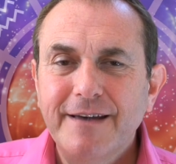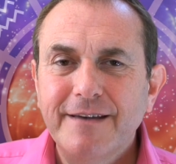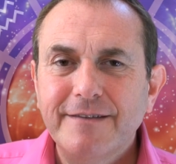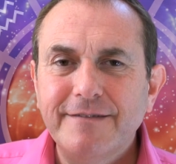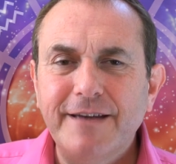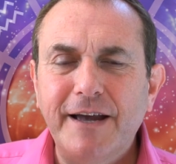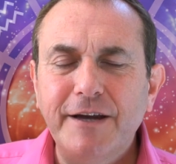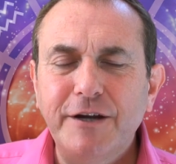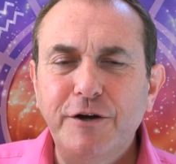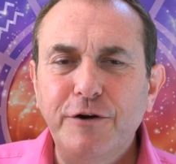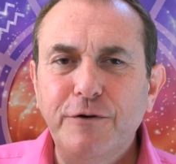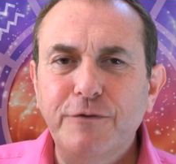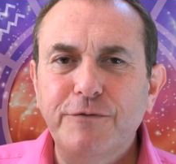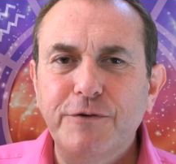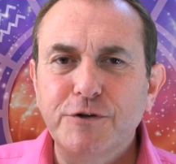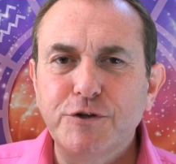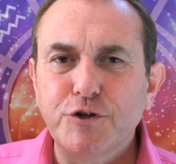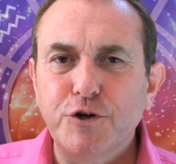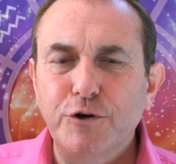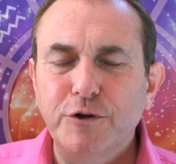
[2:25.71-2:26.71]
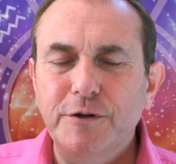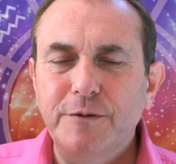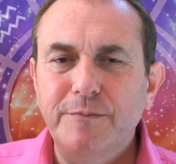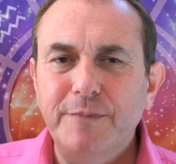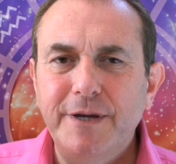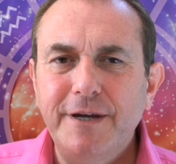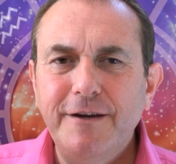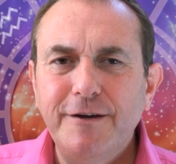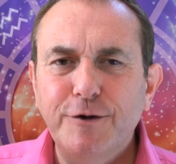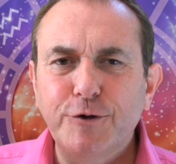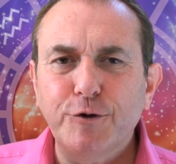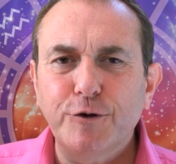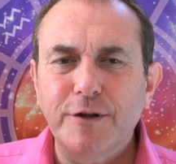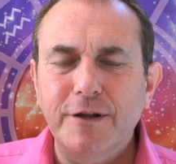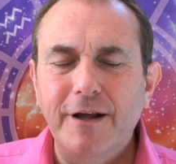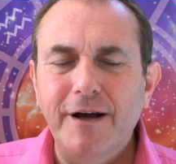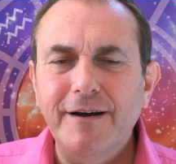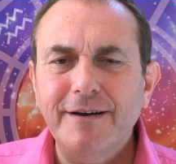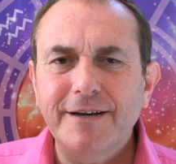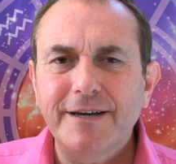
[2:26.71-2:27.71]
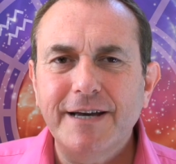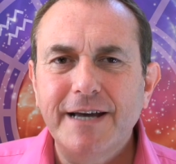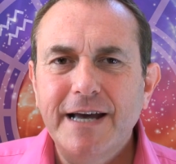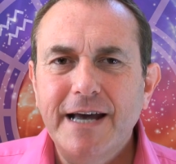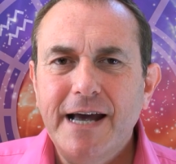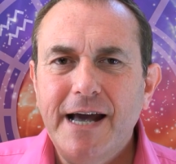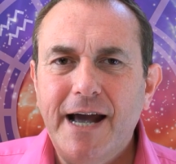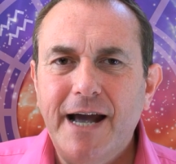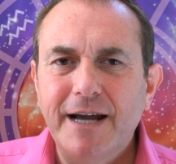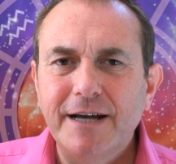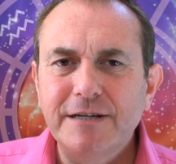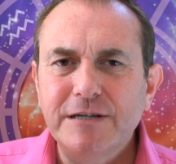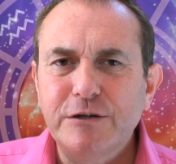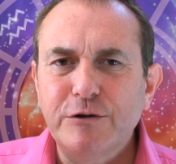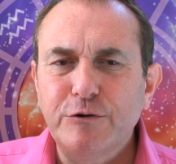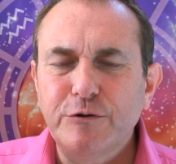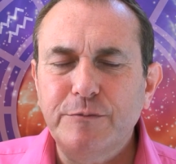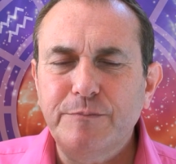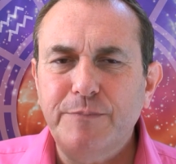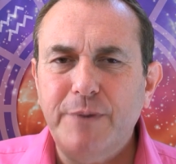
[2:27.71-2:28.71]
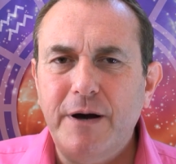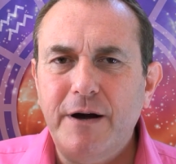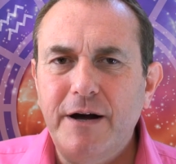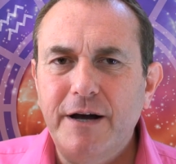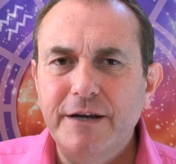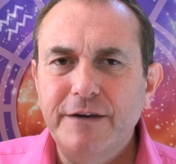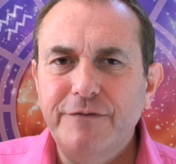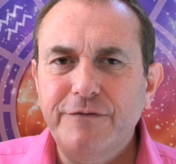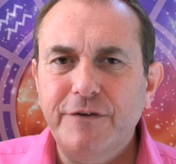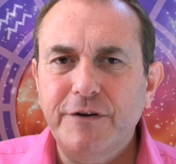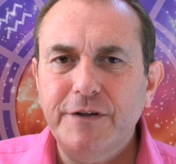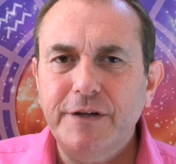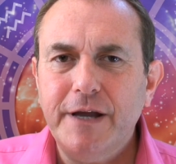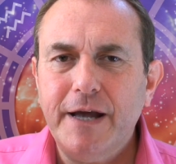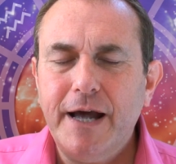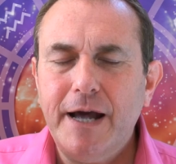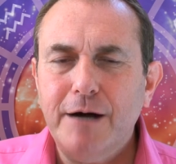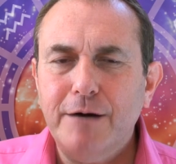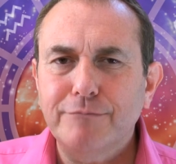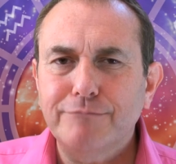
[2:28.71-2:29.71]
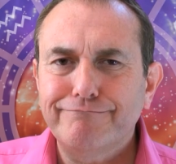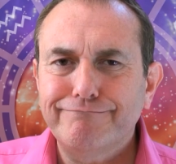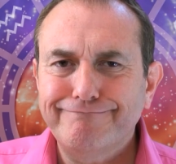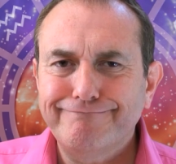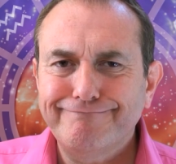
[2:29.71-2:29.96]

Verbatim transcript: Thank you for joining me. Good luck and goodbye for now.